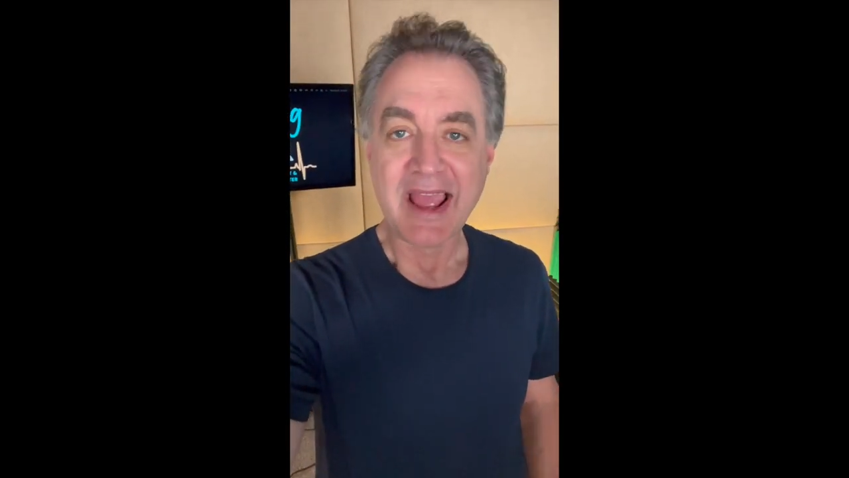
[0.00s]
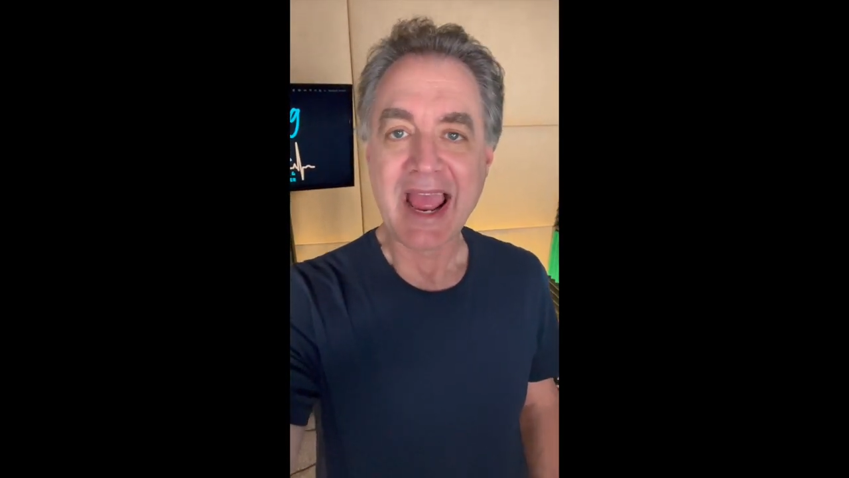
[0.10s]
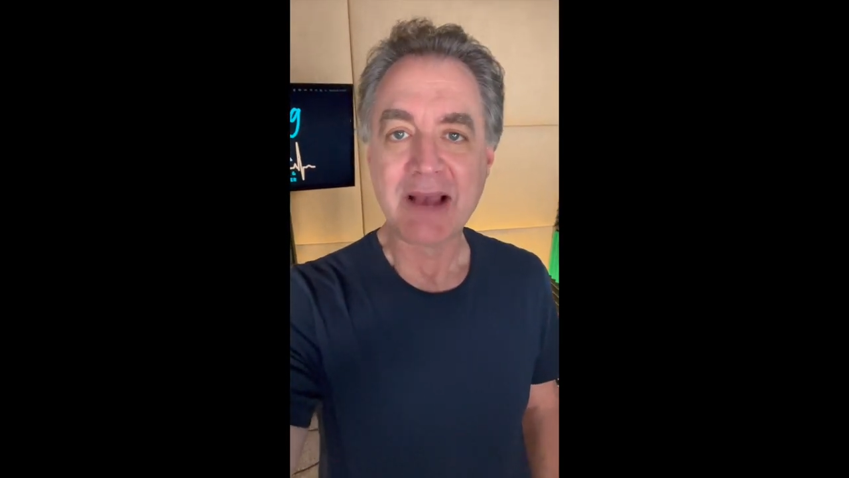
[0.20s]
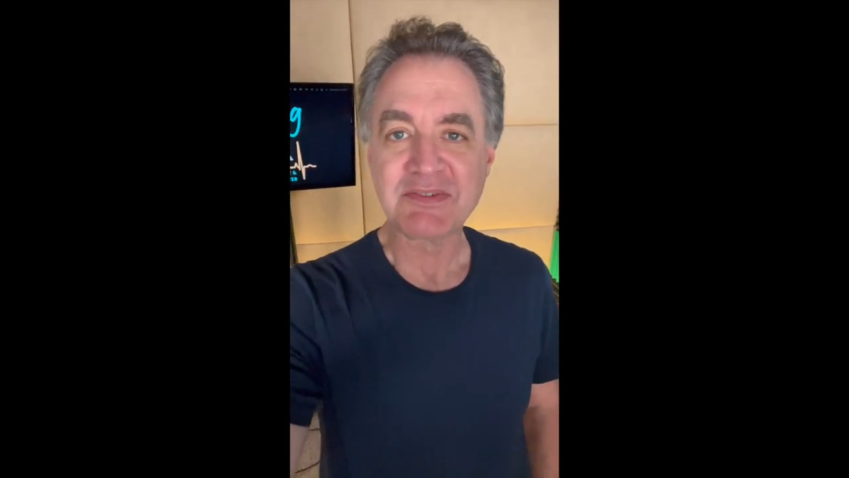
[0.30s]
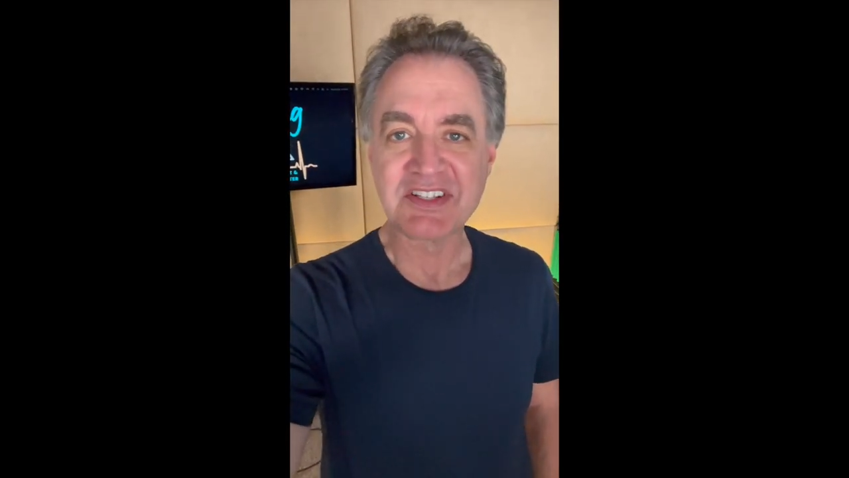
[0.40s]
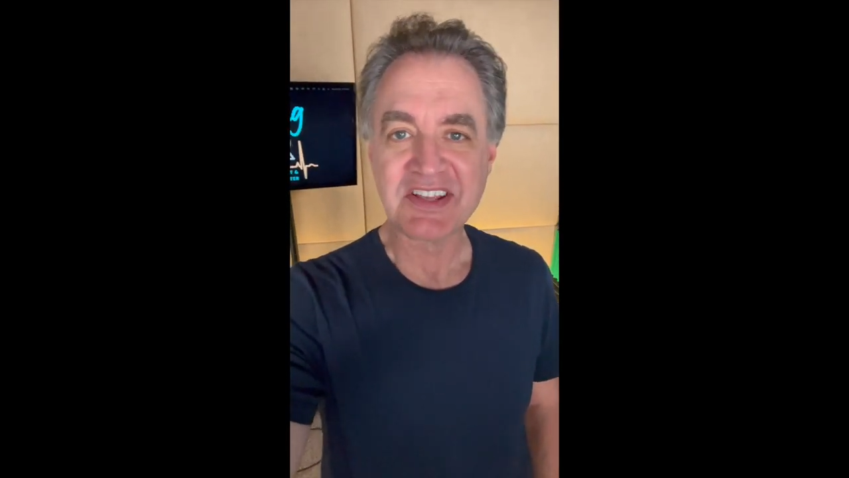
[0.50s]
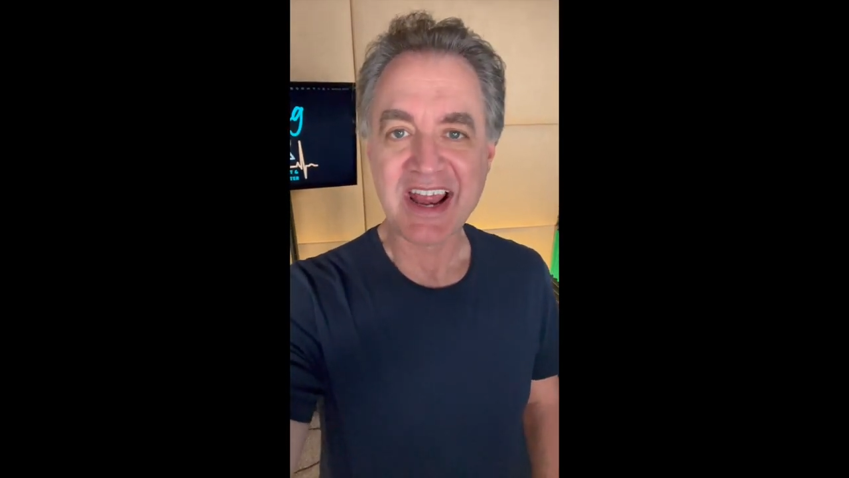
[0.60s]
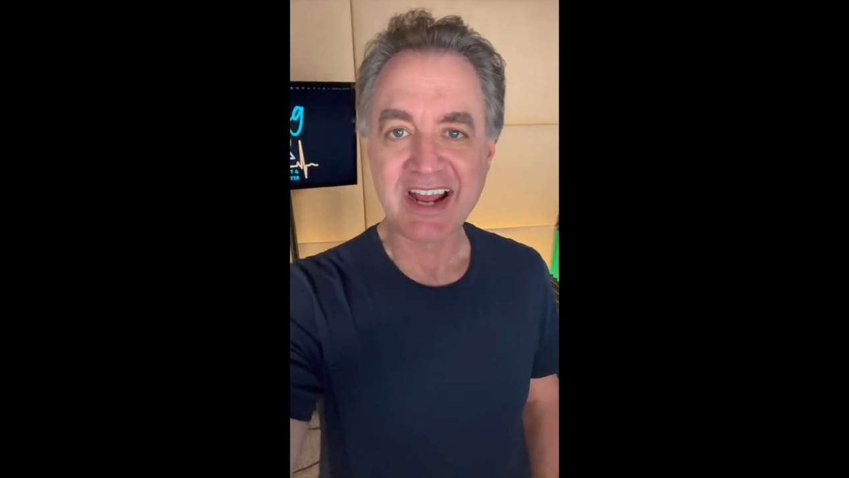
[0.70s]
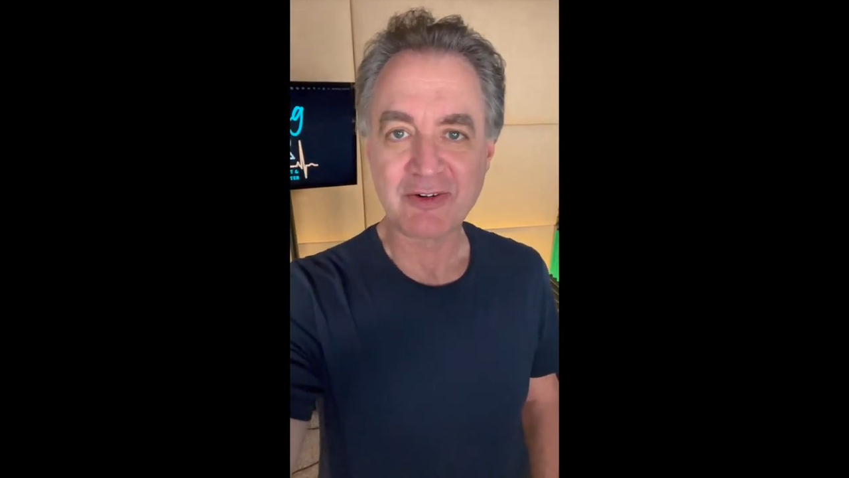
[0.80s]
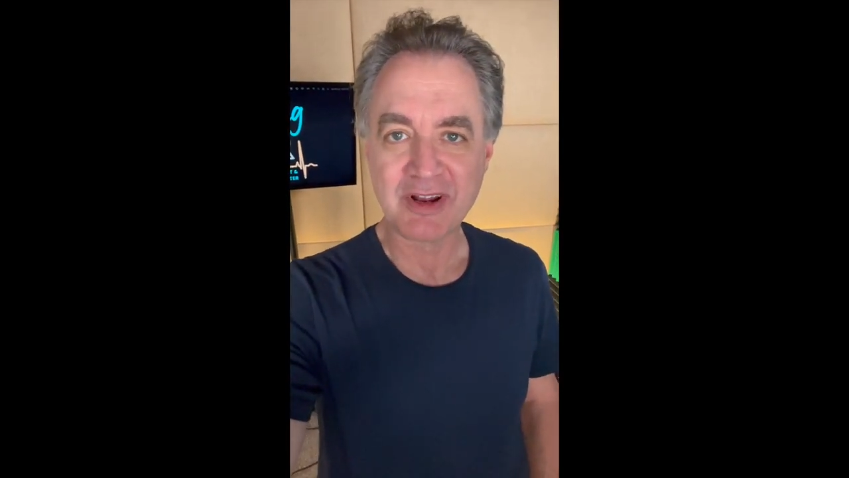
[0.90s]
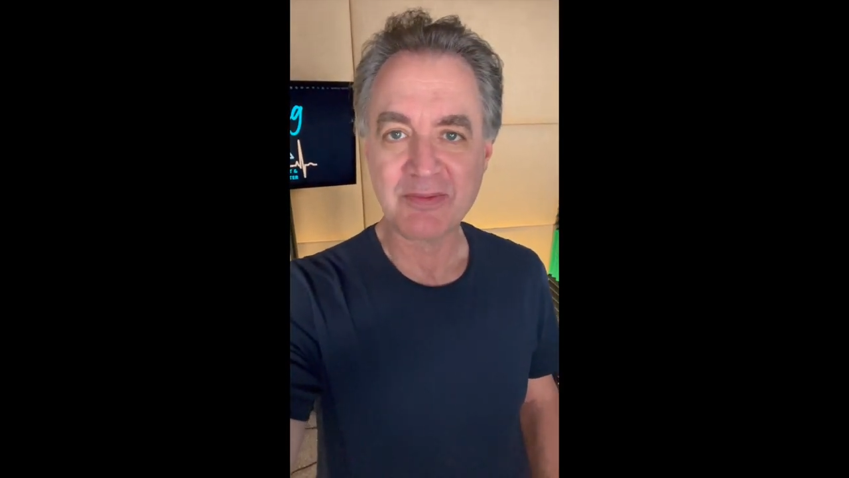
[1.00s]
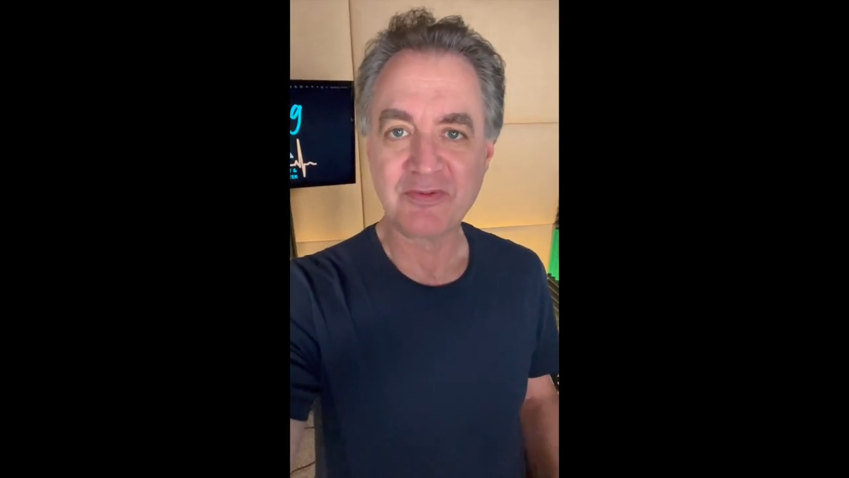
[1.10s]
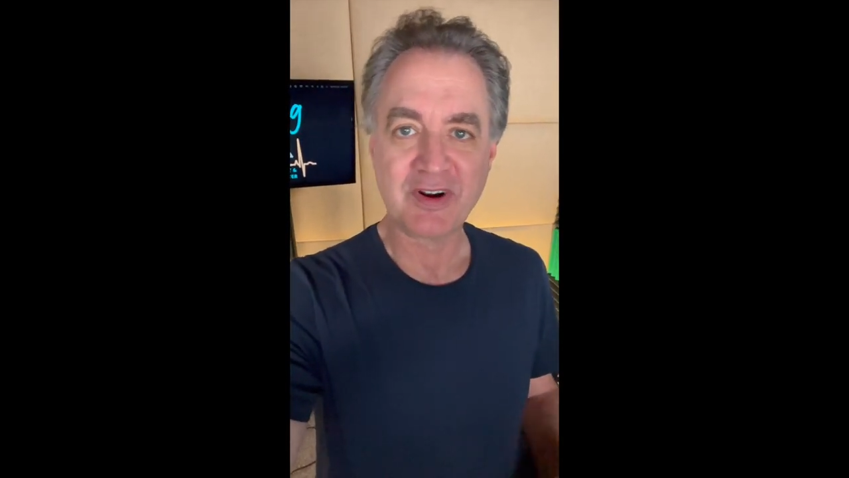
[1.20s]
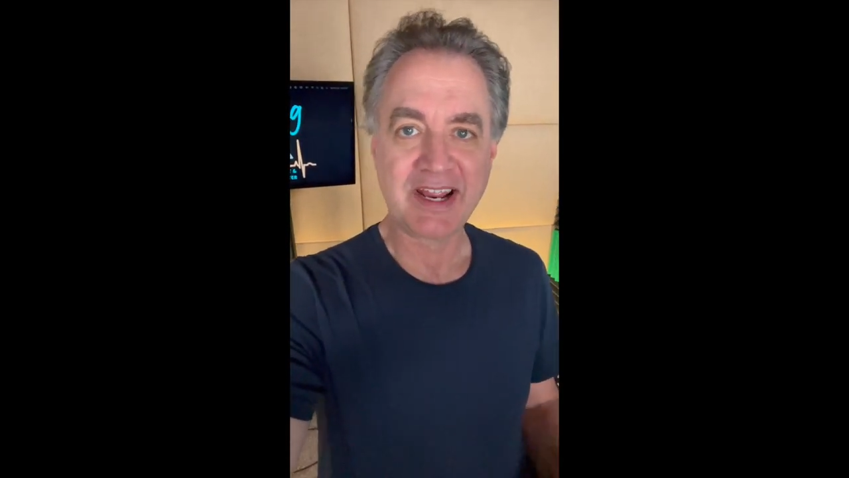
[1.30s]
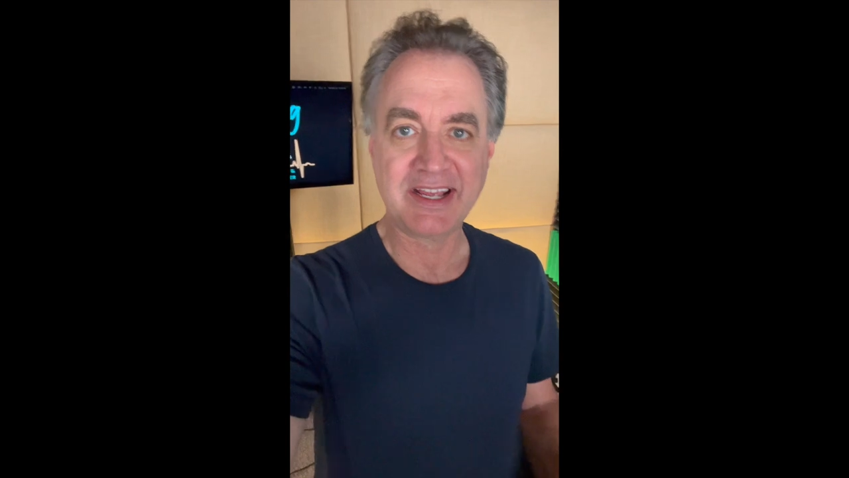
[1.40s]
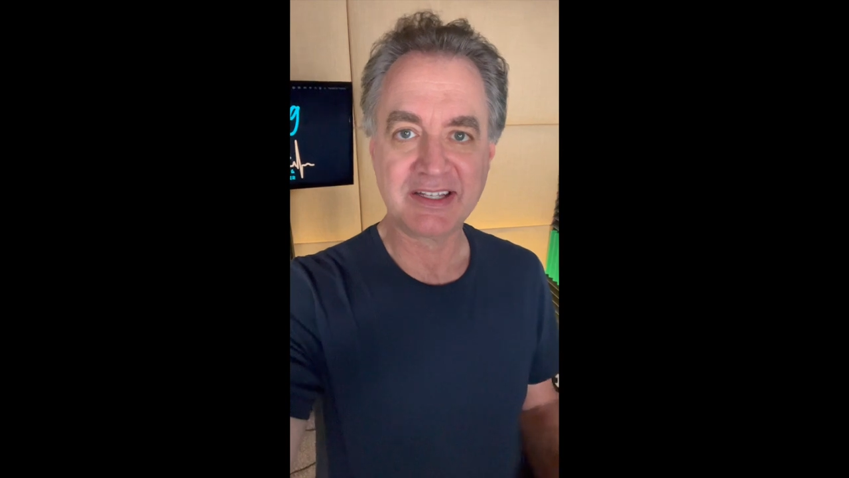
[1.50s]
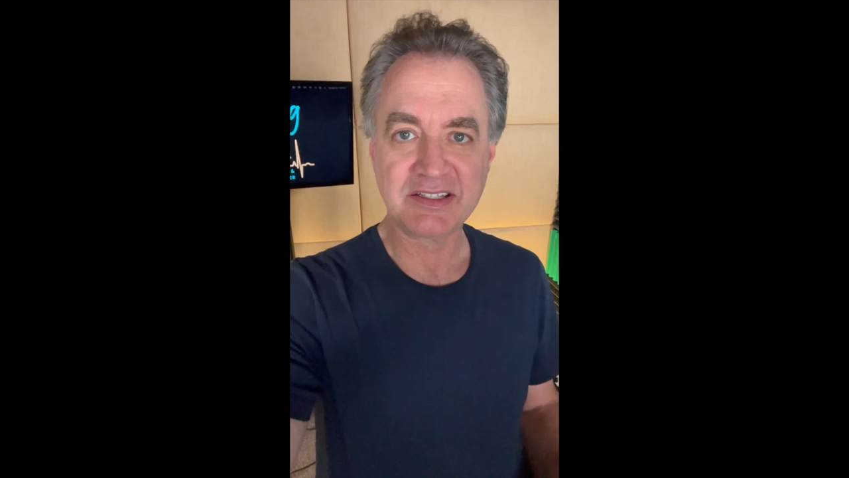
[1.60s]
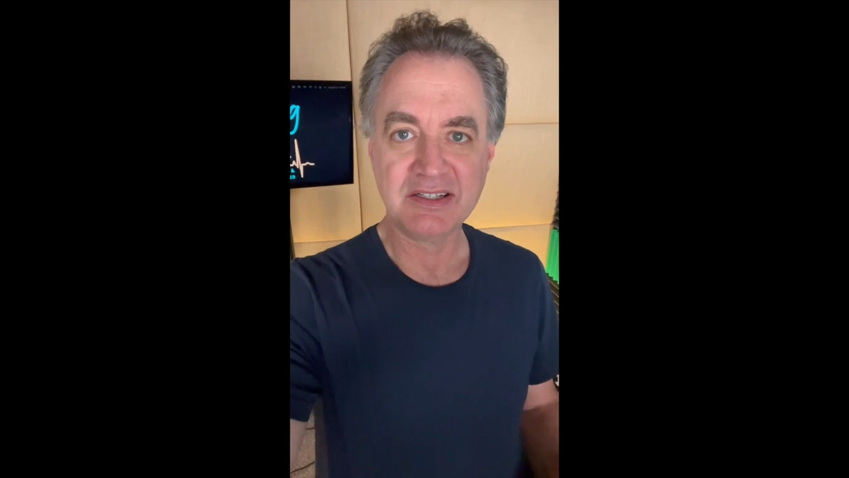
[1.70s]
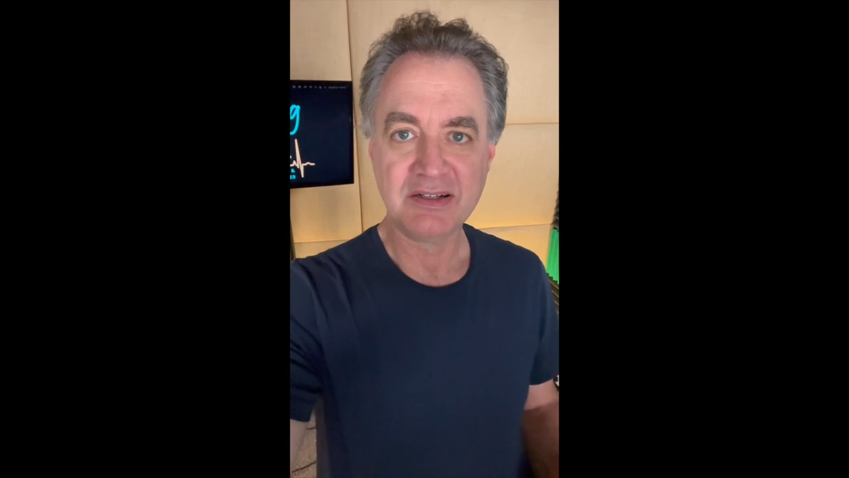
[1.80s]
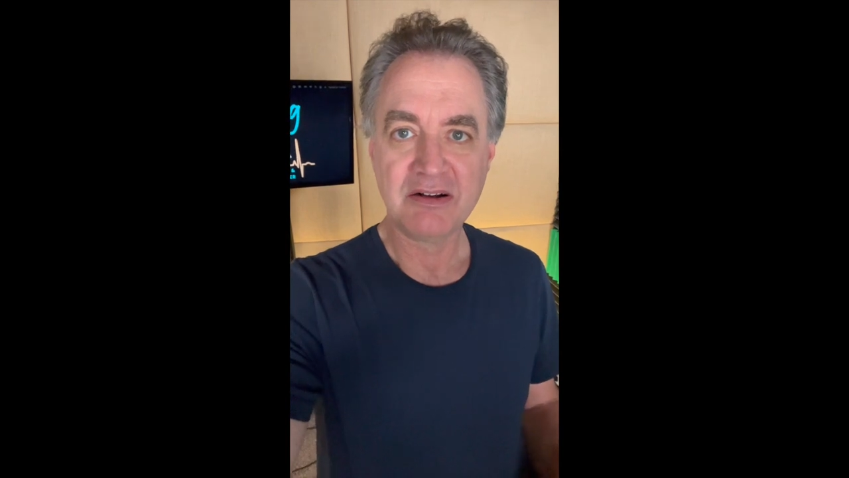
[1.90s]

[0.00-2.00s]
ABS is an acronym for and,